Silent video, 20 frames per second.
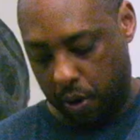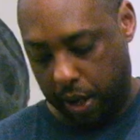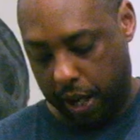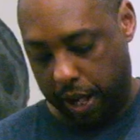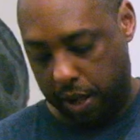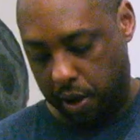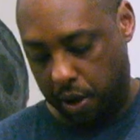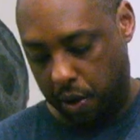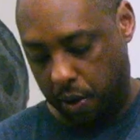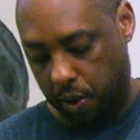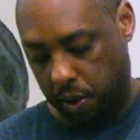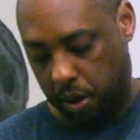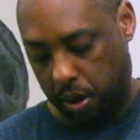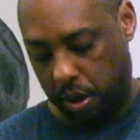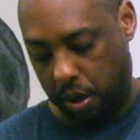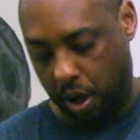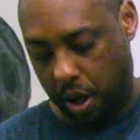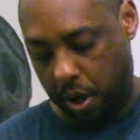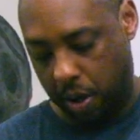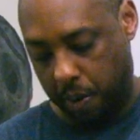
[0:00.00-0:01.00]
I use,
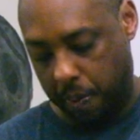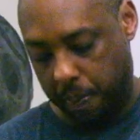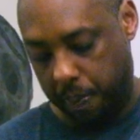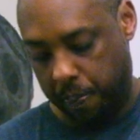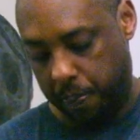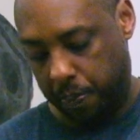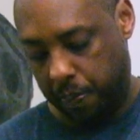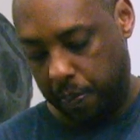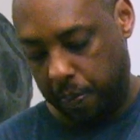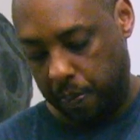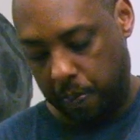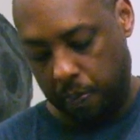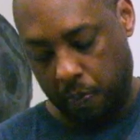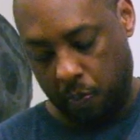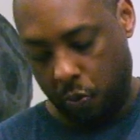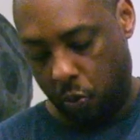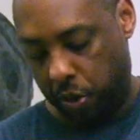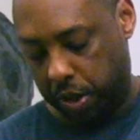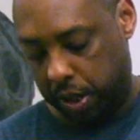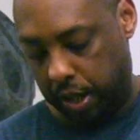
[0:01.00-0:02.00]

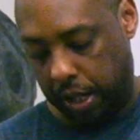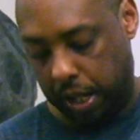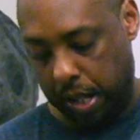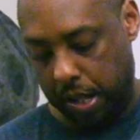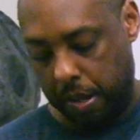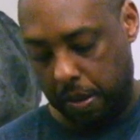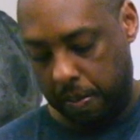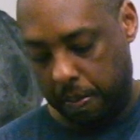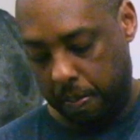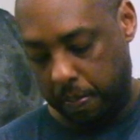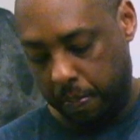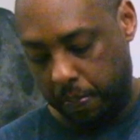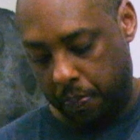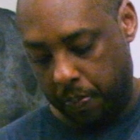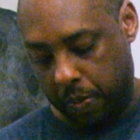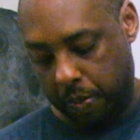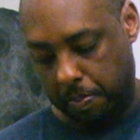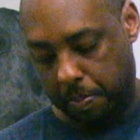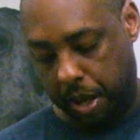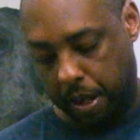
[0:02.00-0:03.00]
once again,
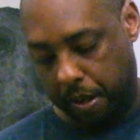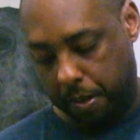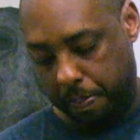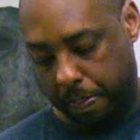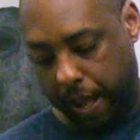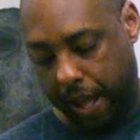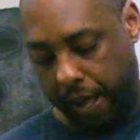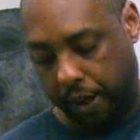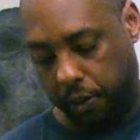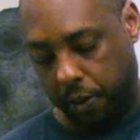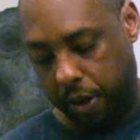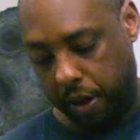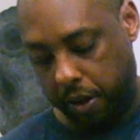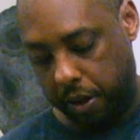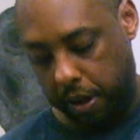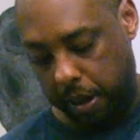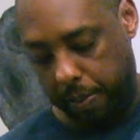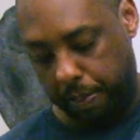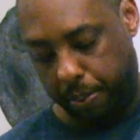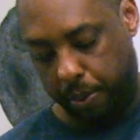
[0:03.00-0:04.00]
my
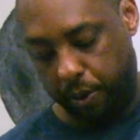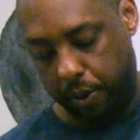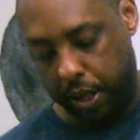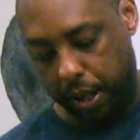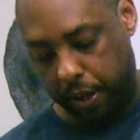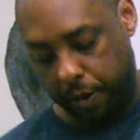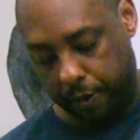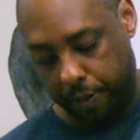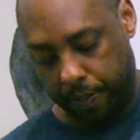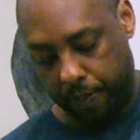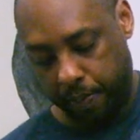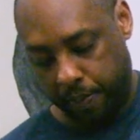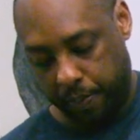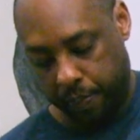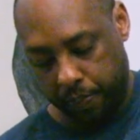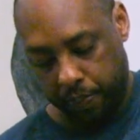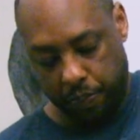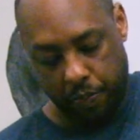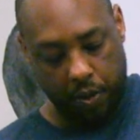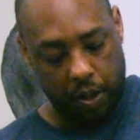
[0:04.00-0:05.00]
background in print,
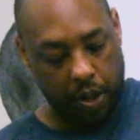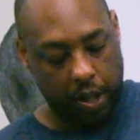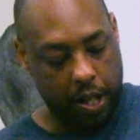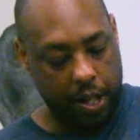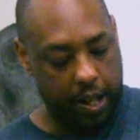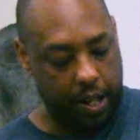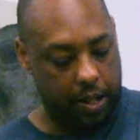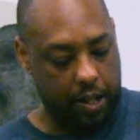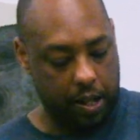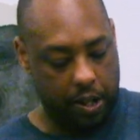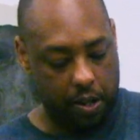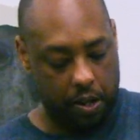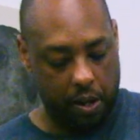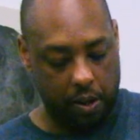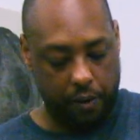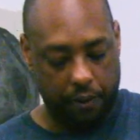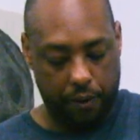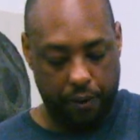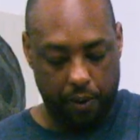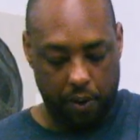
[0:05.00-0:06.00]
and I kind
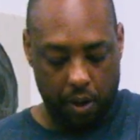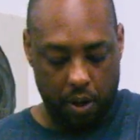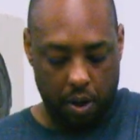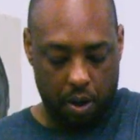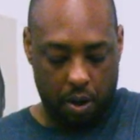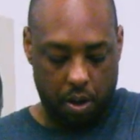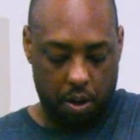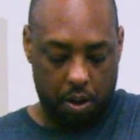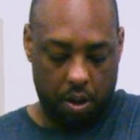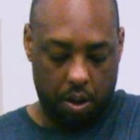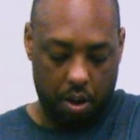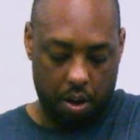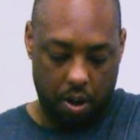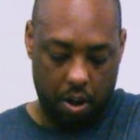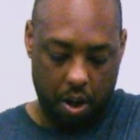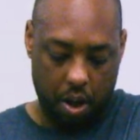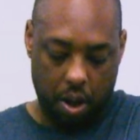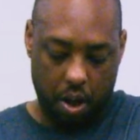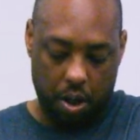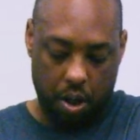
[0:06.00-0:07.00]
of
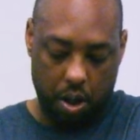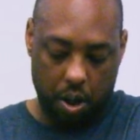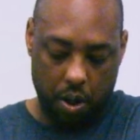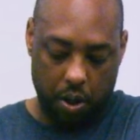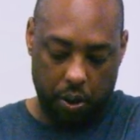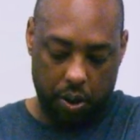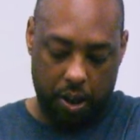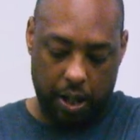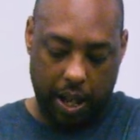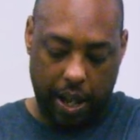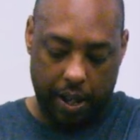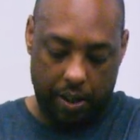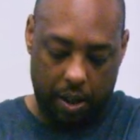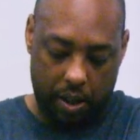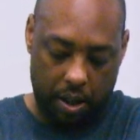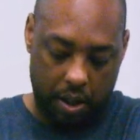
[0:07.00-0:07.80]
use that